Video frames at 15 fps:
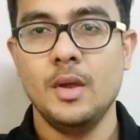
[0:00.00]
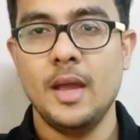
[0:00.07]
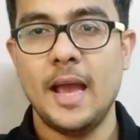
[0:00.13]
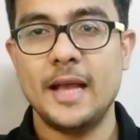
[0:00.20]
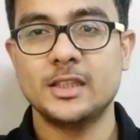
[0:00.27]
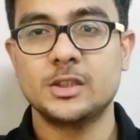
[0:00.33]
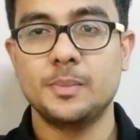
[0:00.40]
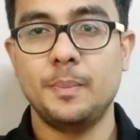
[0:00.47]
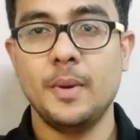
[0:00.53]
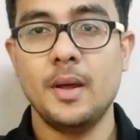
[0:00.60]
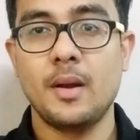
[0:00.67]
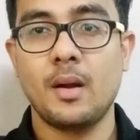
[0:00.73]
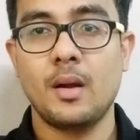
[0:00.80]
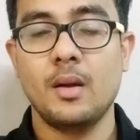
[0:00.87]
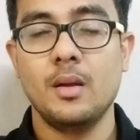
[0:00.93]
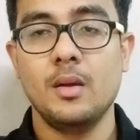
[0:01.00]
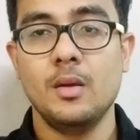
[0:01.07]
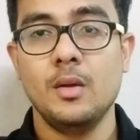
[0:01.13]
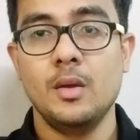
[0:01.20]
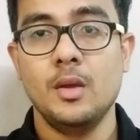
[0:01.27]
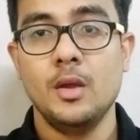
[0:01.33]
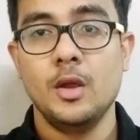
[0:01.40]
as per
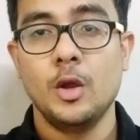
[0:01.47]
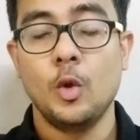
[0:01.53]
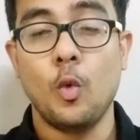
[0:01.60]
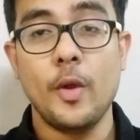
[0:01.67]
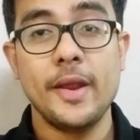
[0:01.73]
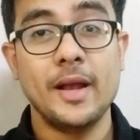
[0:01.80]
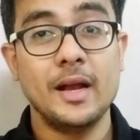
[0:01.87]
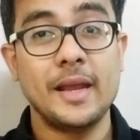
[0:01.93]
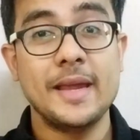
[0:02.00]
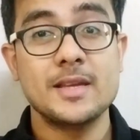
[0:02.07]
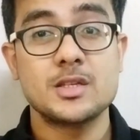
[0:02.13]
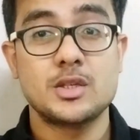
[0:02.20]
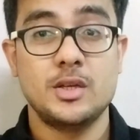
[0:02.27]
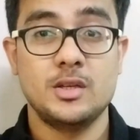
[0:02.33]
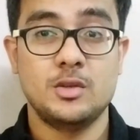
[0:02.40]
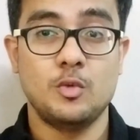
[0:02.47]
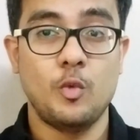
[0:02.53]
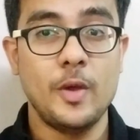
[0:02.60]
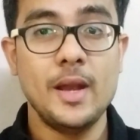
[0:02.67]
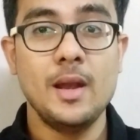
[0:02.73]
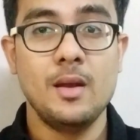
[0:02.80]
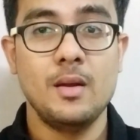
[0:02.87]
going against his
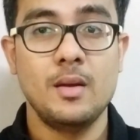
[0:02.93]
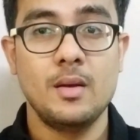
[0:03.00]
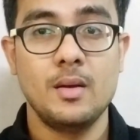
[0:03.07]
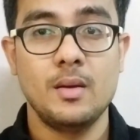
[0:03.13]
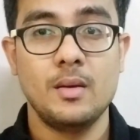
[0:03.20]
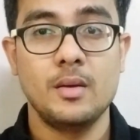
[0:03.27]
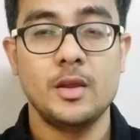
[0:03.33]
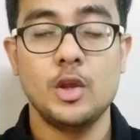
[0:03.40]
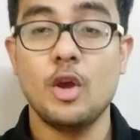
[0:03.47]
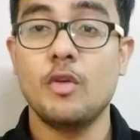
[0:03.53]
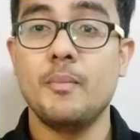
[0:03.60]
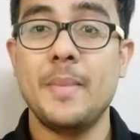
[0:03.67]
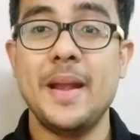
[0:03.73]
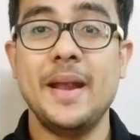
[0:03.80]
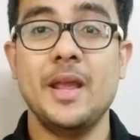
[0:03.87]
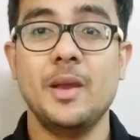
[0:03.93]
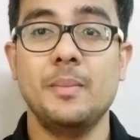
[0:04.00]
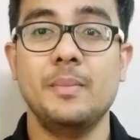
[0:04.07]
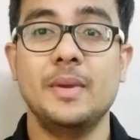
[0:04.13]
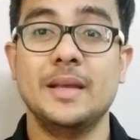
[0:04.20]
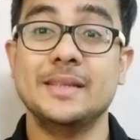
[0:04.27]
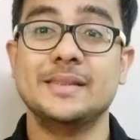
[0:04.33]
will, you have made
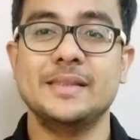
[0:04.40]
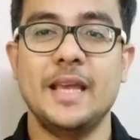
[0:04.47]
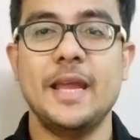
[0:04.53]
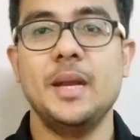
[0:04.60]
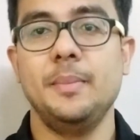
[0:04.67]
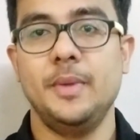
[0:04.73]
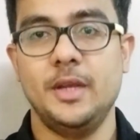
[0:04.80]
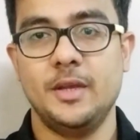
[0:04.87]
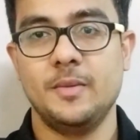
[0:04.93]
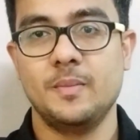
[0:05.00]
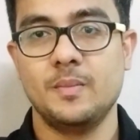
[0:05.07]
him his enemy.